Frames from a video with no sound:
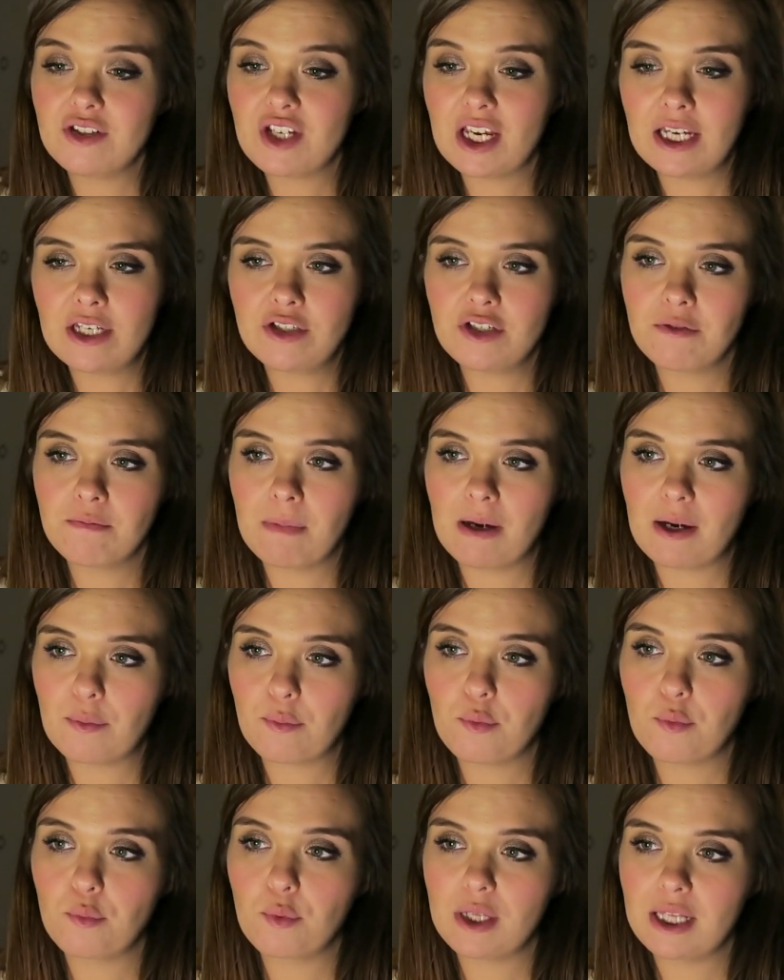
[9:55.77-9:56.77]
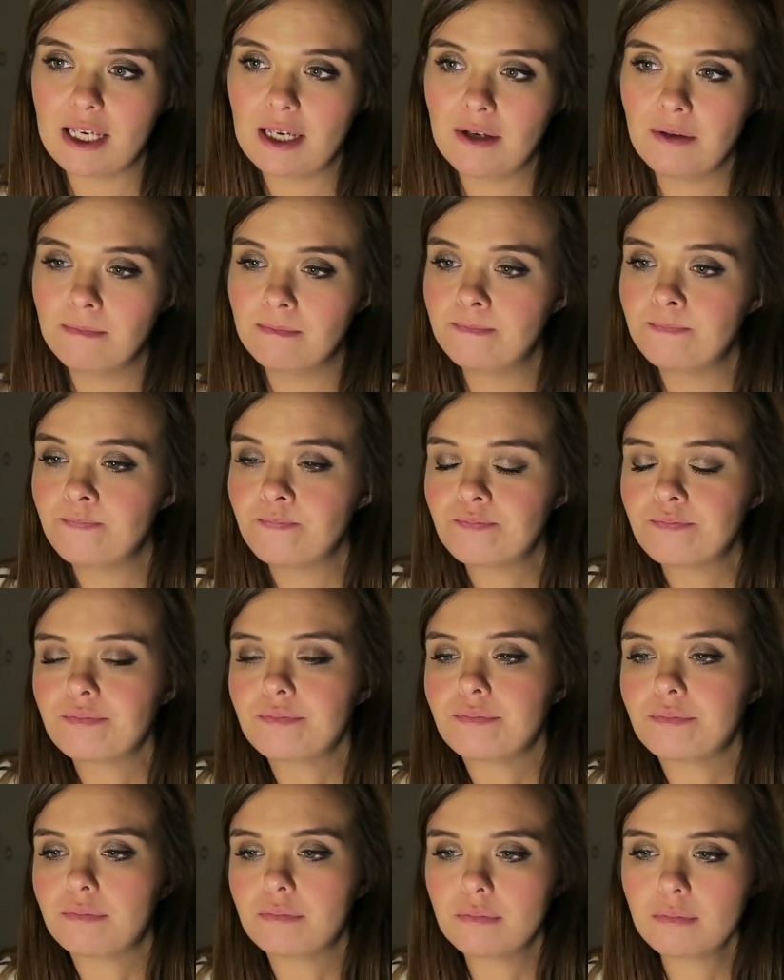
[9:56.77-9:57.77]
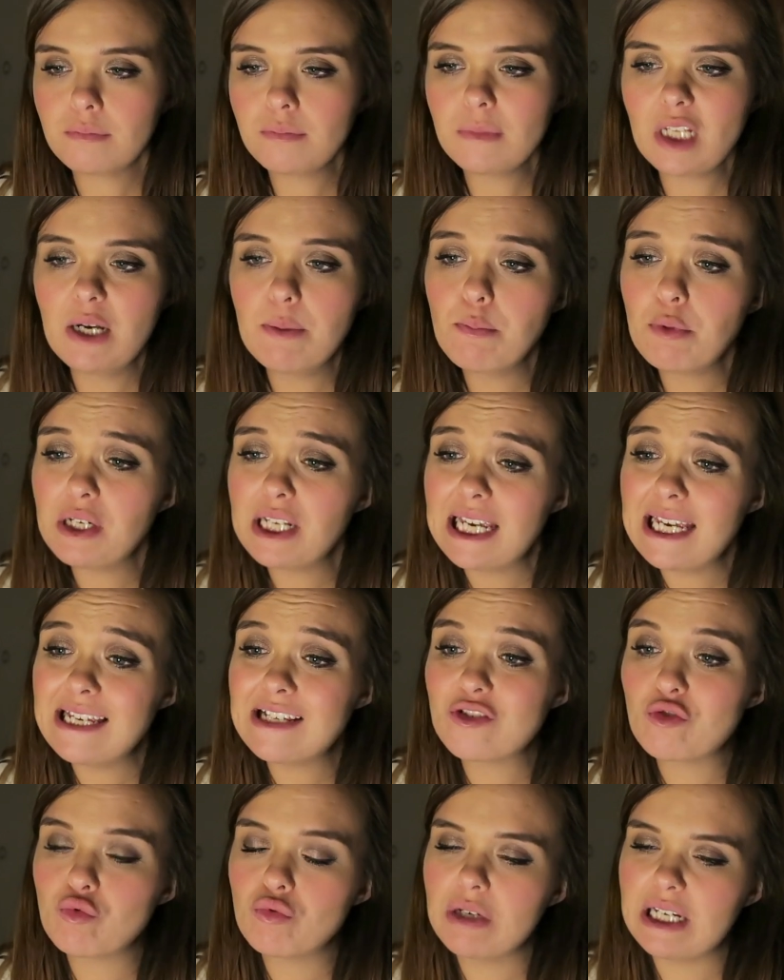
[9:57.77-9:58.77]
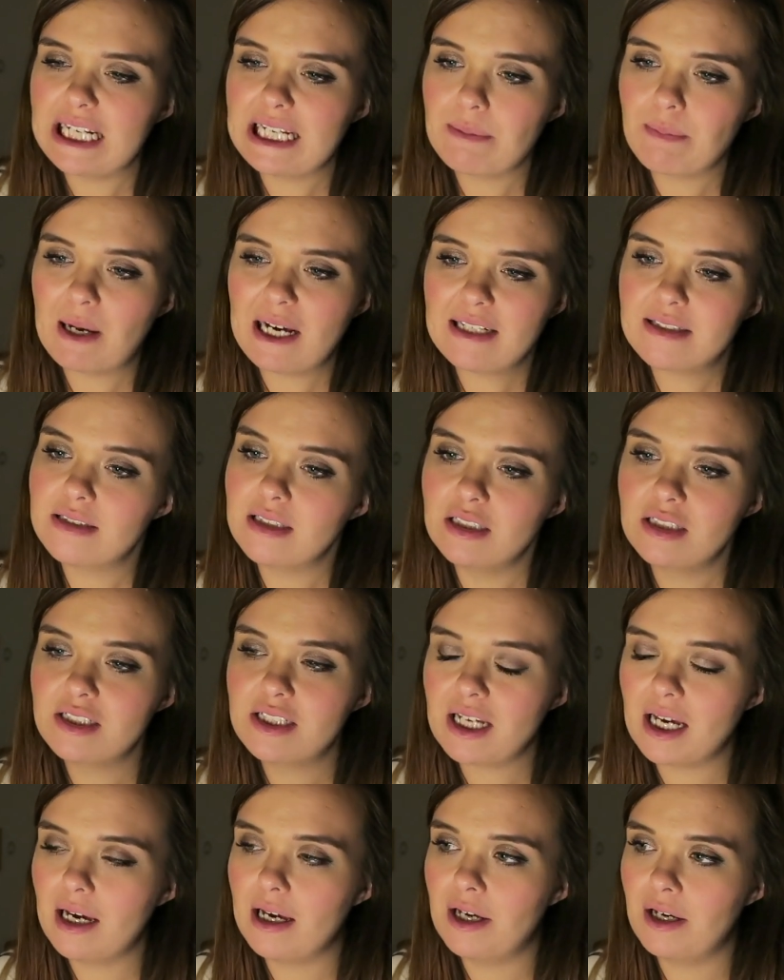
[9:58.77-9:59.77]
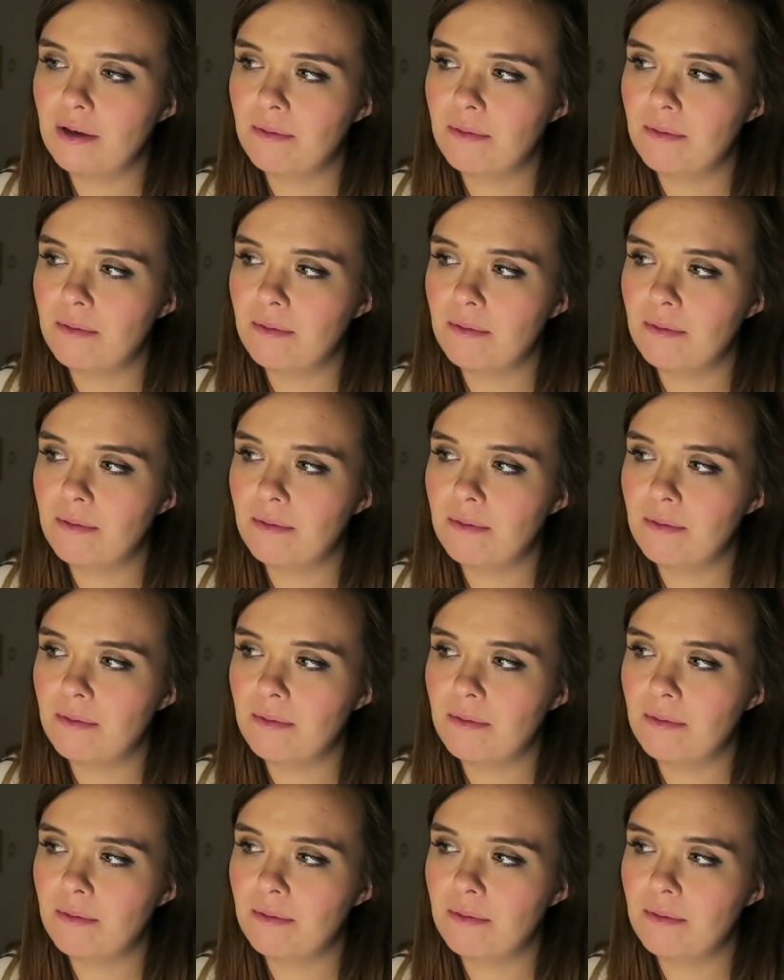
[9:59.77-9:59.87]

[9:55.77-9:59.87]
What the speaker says: changing bag with William, but it is really battered,